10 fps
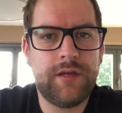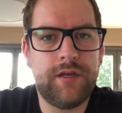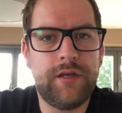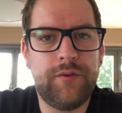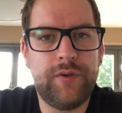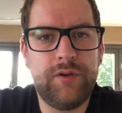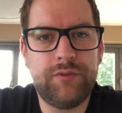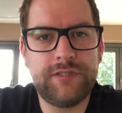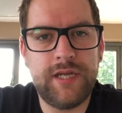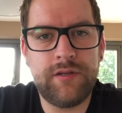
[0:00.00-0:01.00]
where I
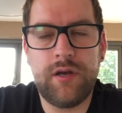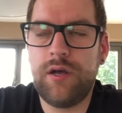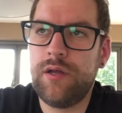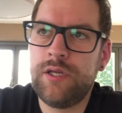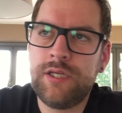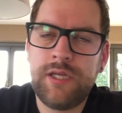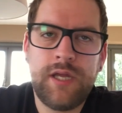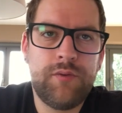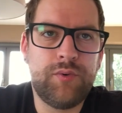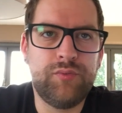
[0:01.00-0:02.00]
was like, oh,
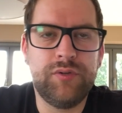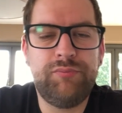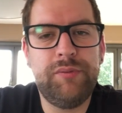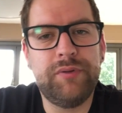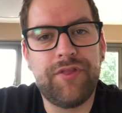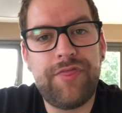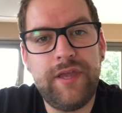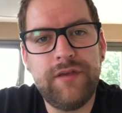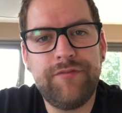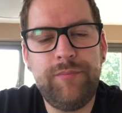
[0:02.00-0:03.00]
what will people
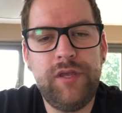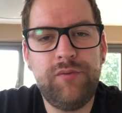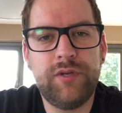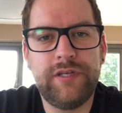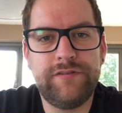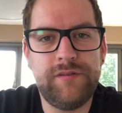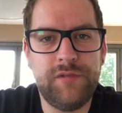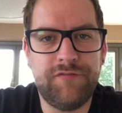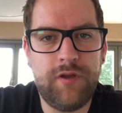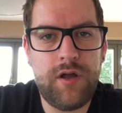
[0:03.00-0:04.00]
think of me when they see
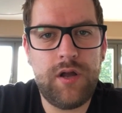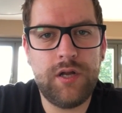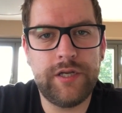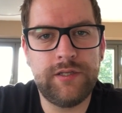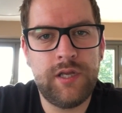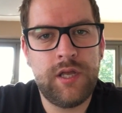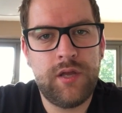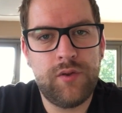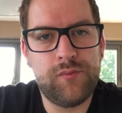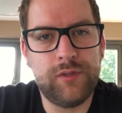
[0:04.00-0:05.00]
me vlog, and
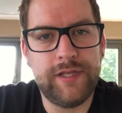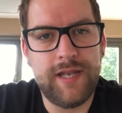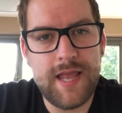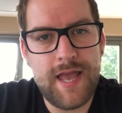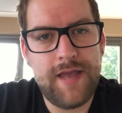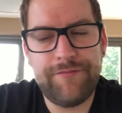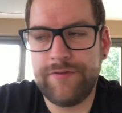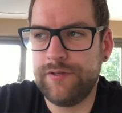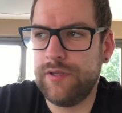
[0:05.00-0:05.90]
will they laugh?